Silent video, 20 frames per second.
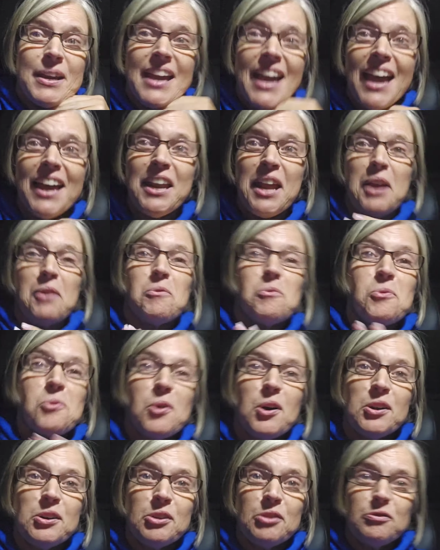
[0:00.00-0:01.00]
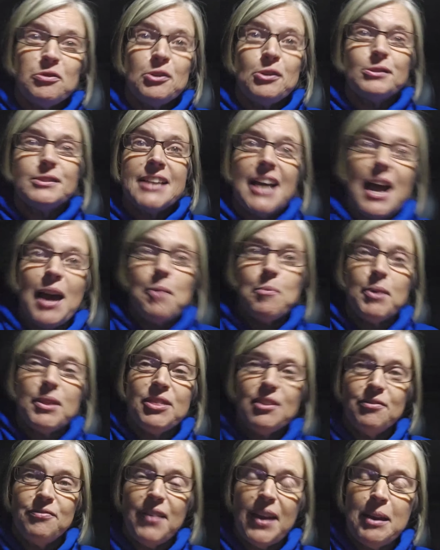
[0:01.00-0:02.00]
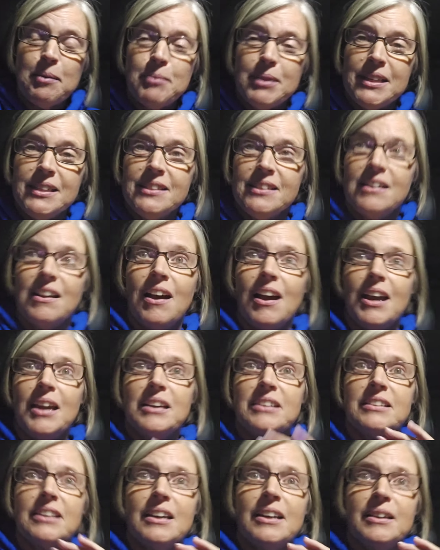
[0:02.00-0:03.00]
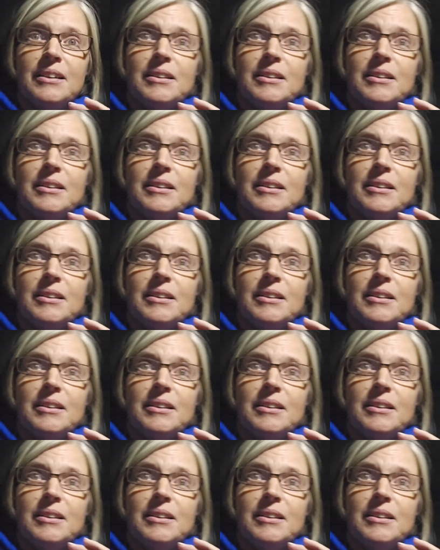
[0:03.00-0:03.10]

we had a wonderful time with the family tonight.